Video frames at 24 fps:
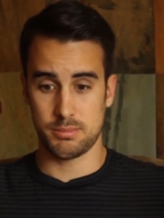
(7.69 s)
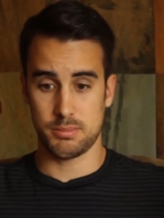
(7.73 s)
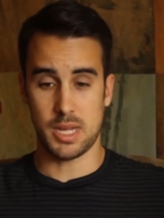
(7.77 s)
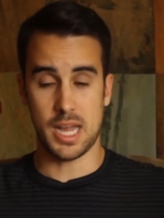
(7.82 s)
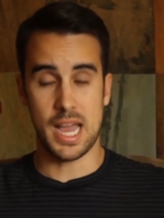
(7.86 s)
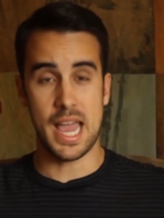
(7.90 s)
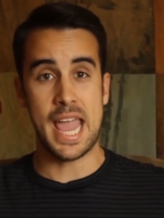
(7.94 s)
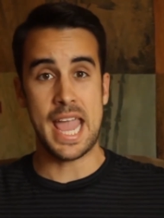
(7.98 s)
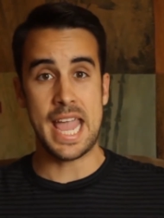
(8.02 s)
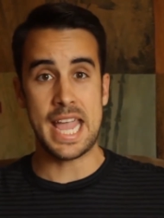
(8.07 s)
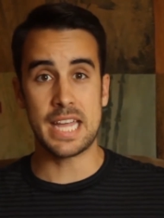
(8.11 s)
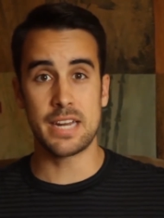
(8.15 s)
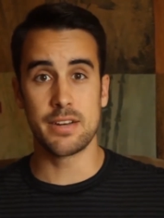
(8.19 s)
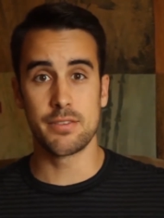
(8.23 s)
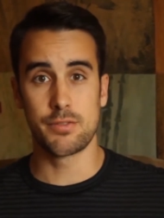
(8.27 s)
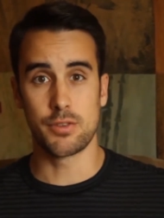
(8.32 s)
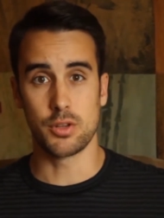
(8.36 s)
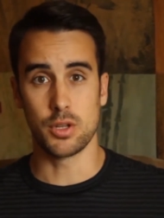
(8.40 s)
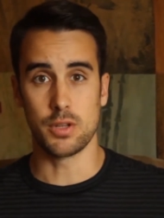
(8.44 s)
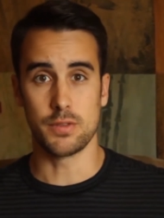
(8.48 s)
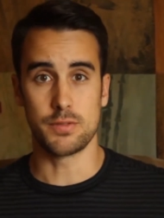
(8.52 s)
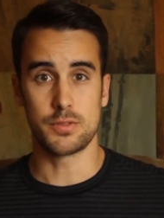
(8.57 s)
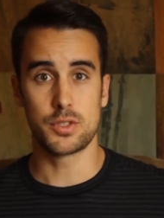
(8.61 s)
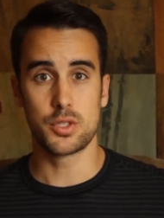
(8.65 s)
a
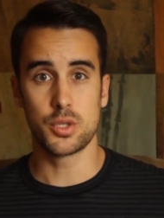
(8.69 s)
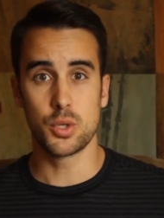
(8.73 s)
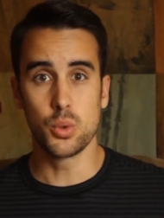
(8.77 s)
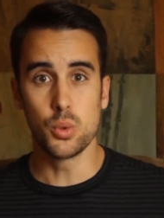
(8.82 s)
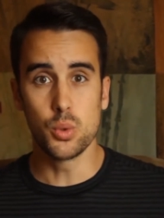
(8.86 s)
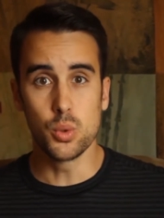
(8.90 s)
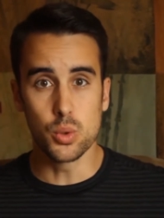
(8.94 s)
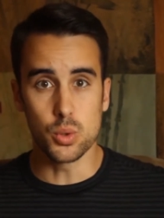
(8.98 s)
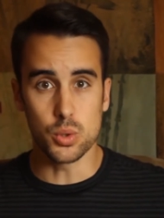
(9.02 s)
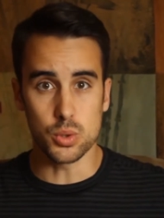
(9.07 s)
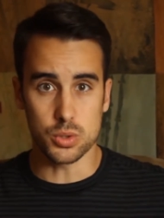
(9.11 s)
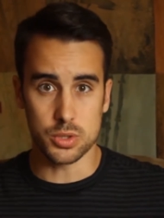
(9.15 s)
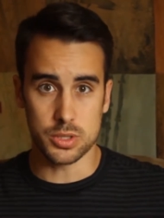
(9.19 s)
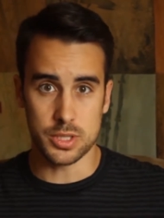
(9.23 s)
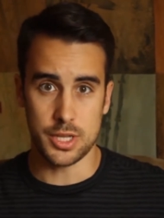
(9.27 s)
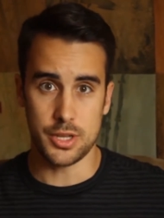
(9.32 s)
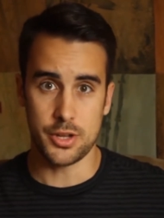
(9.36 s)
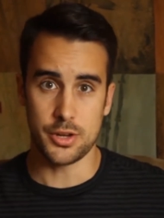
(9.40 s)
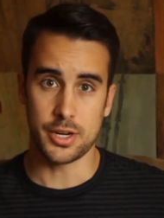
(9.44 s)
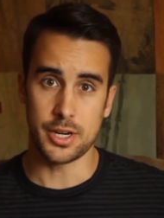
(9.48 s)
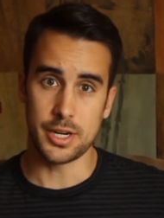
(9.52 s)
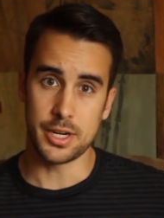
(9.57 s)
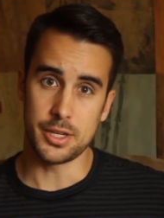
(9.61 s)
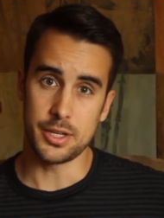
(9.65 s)
handful of tools that
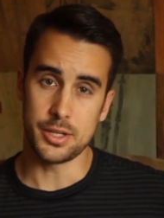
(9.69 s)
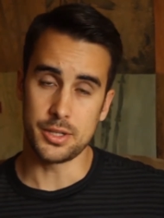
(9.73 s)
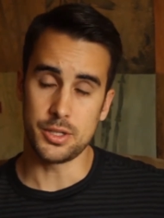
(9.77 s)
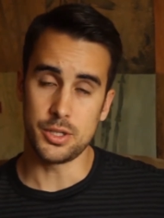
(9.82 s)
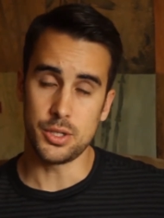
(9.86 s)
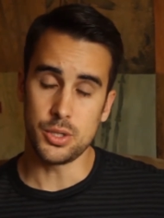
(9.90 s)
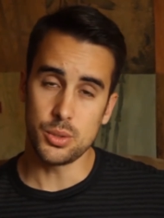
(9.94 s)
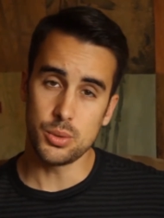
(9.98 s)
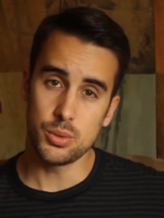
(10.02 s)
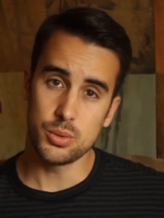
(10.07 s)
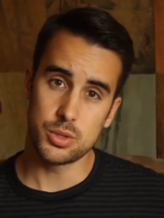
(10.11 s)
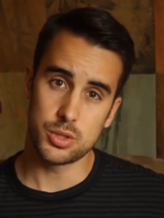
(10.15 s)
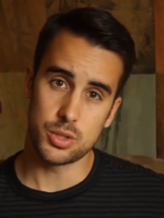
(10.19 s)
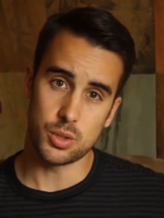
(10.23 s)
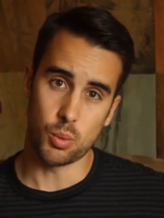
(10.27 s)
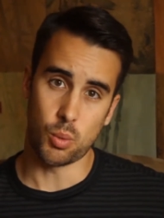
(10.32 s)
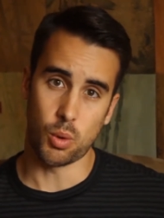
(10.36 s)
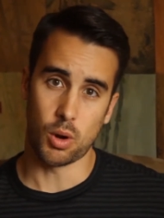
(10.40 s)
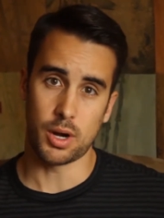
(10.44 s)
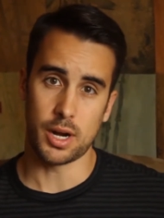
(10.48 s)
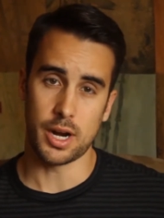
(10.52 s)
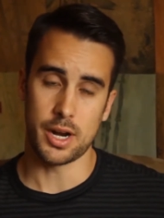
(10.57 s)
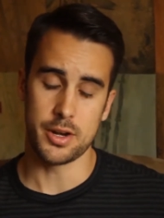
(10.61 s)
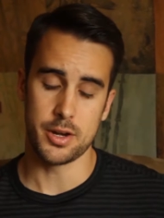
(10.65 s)
you're going to use to
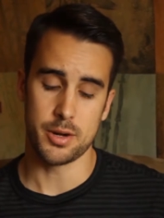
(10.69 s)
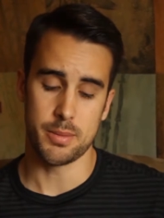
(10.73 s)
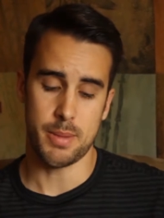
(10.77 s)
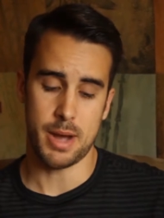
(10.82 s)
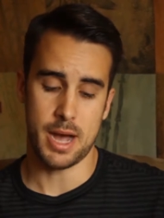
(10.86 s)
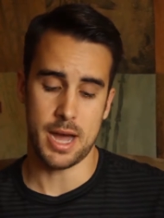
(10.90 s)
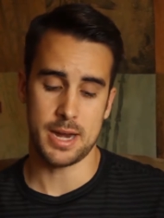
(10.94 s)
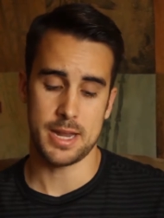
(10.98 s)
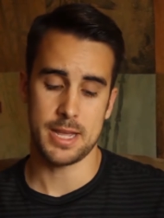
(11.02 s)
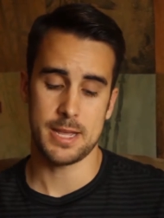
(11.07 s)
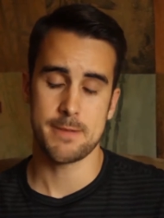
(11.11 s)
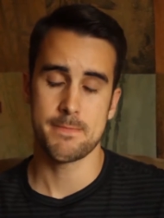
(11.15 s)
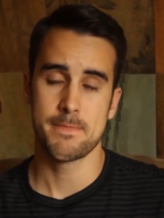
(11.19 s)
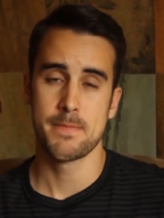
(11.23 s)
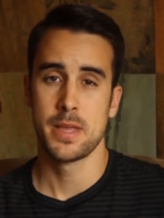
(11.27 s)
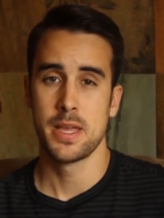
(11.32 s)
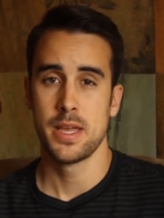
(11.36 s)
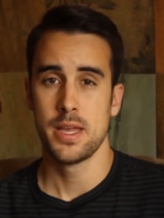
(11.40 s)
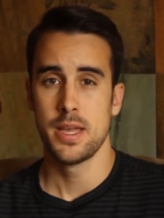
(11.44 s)
work on your body.